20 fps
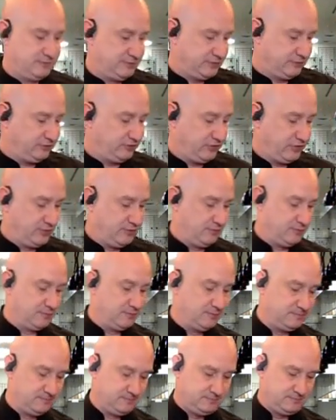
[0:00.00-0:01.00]
So
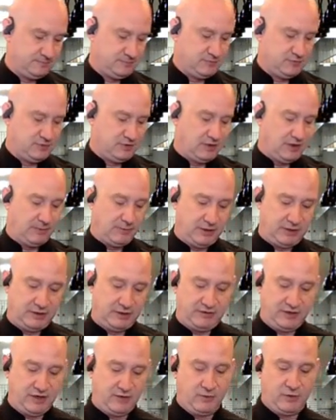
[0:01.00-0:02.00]
I'm not going to
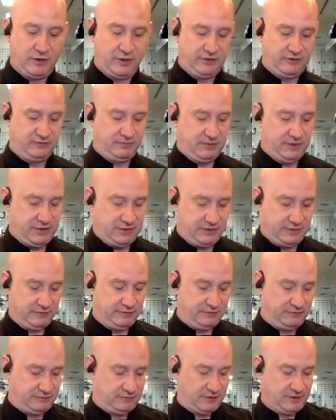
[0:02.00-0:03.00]
tell you where it is
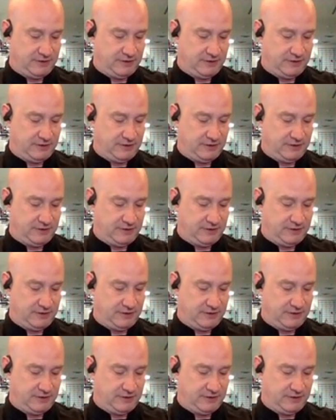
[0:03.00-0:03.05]
because